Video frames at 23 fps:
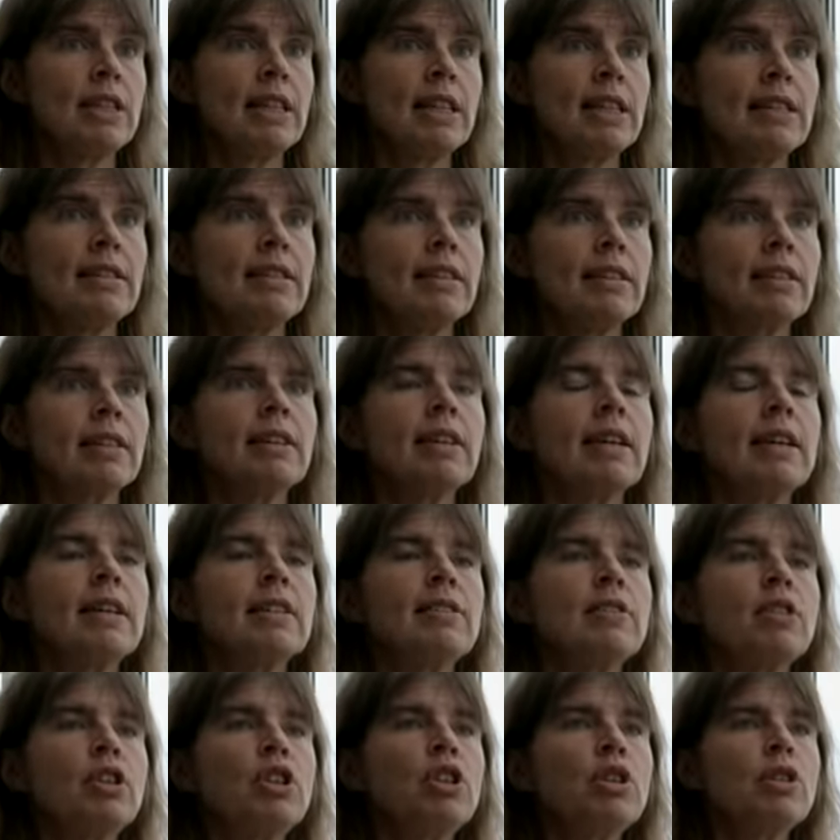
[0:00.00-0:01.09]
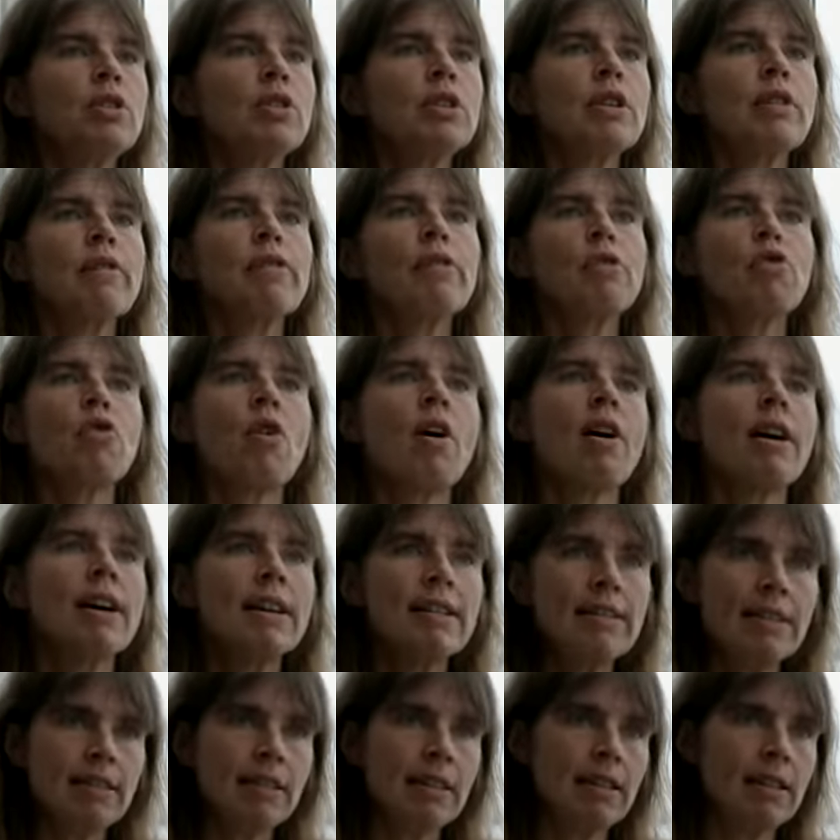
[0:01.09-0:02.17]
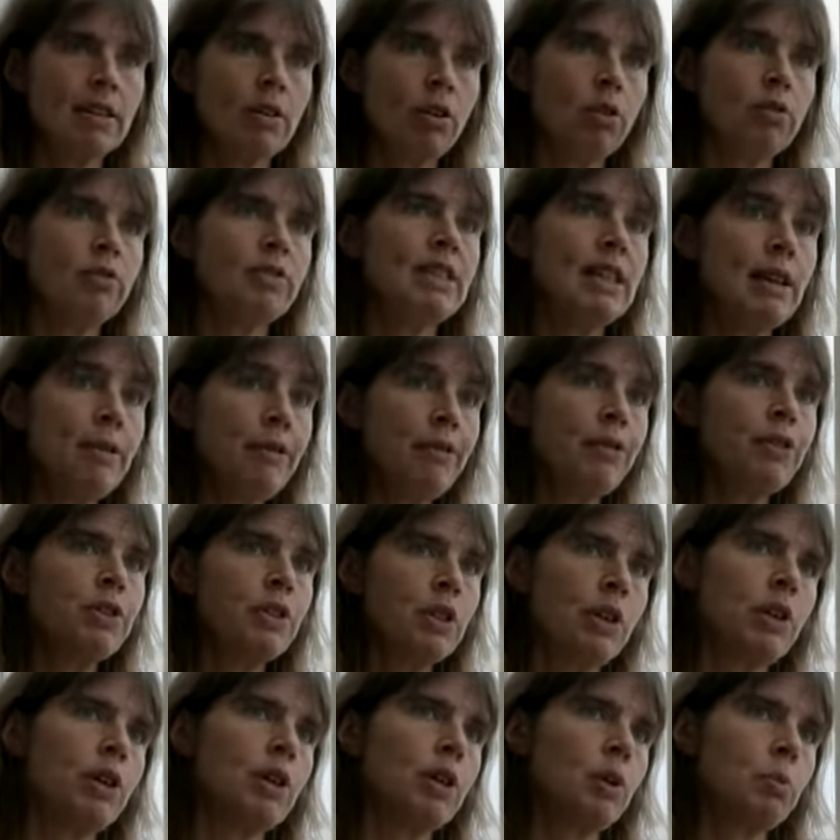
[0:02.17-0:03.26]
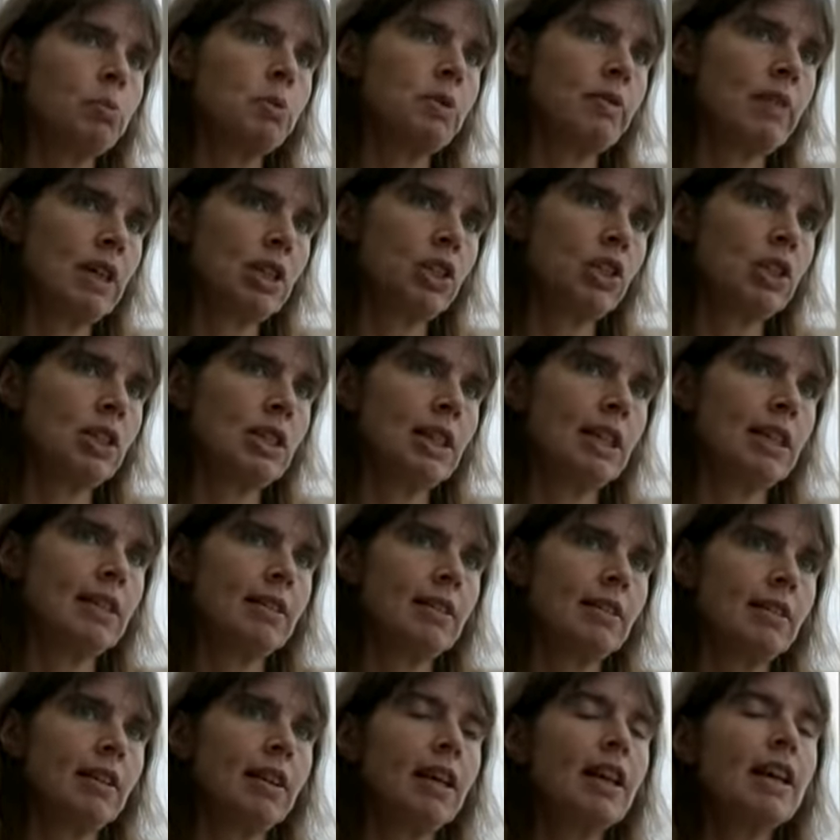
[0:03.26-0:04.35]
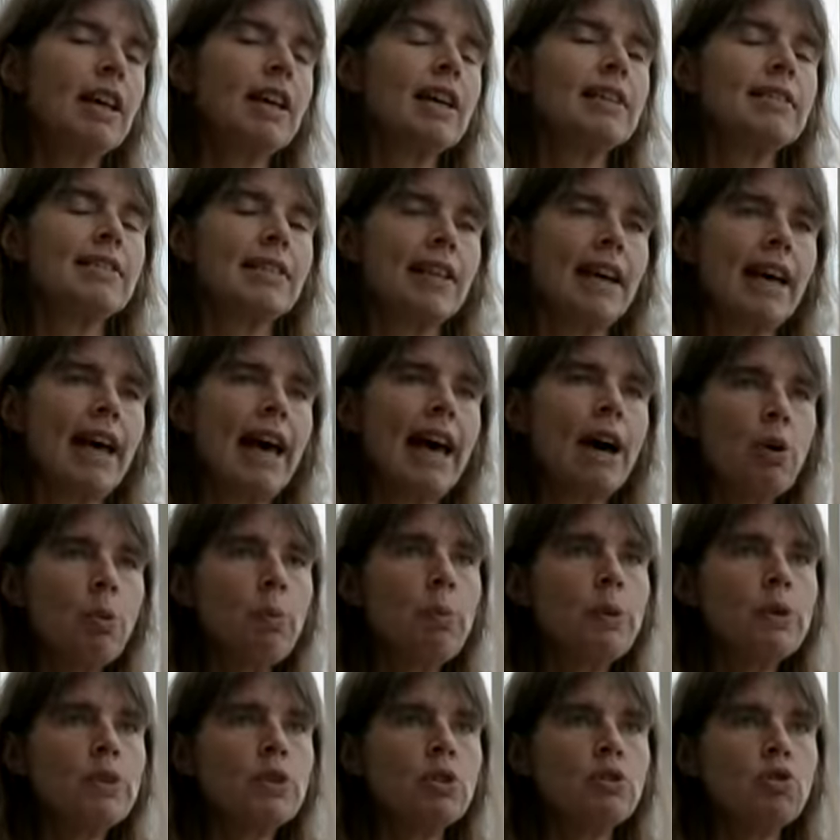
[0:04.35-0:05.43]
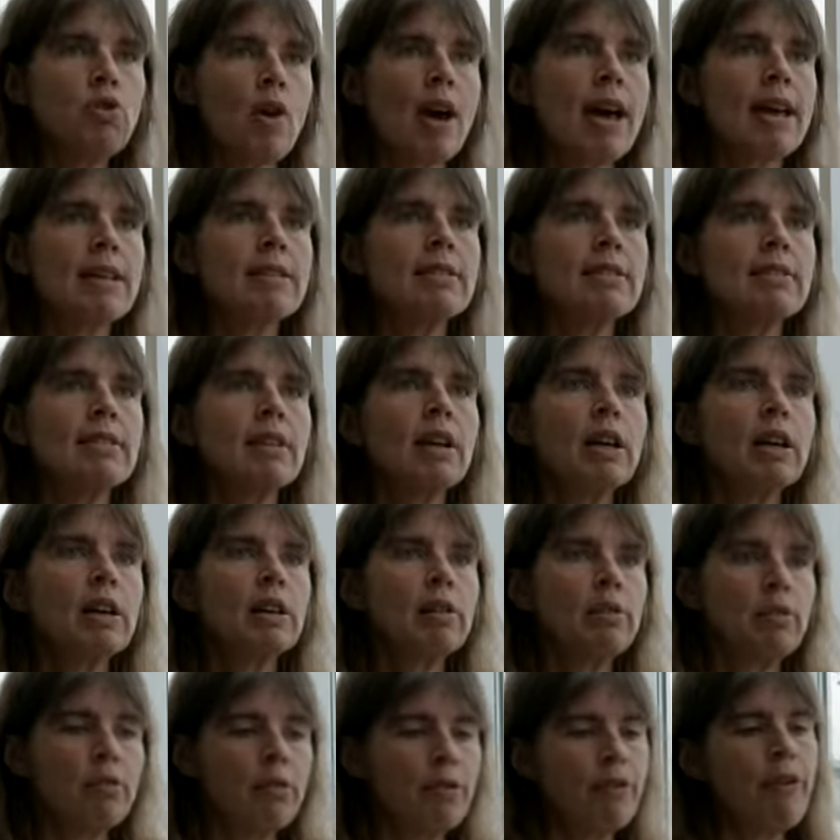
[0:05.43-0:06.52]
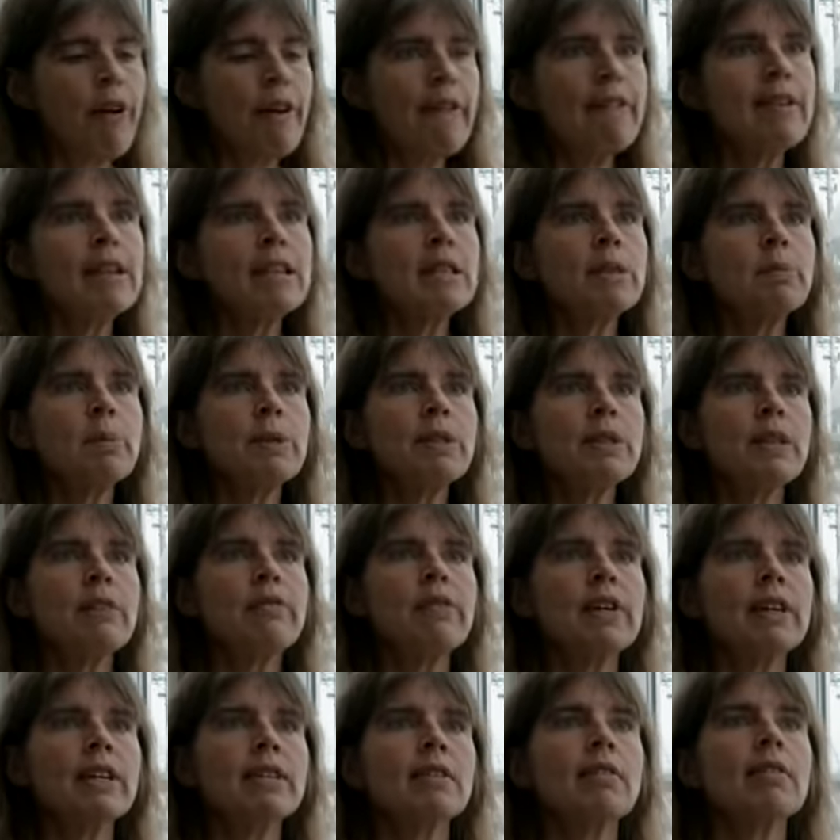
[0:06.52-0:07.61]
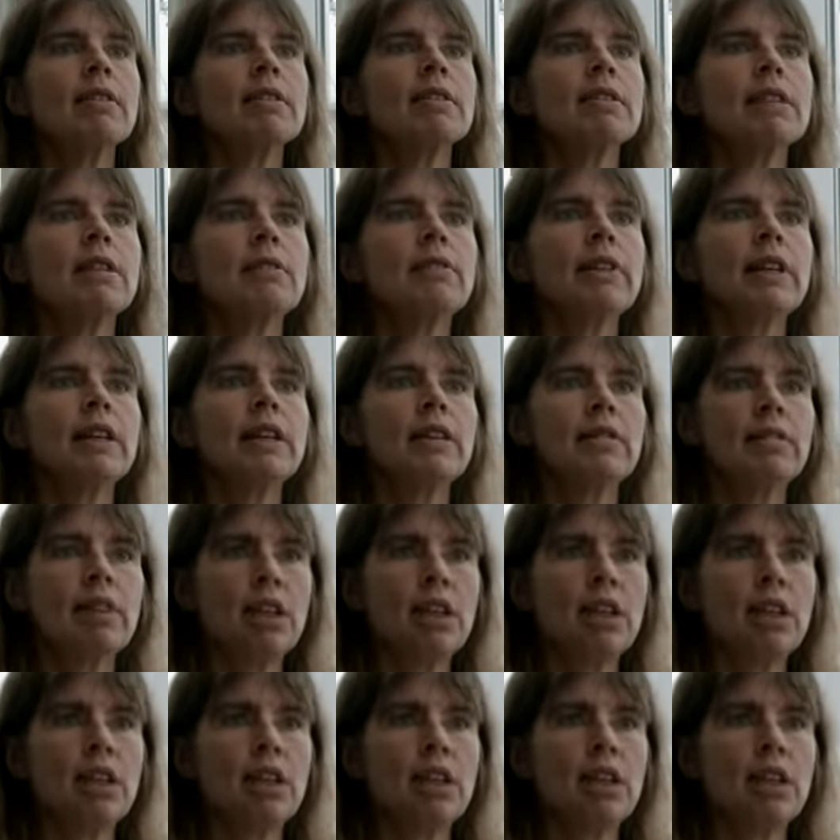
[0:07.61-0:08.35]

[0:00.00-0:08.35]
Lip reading: data is to use a variety of different Earth observation data to help us address very specific scientific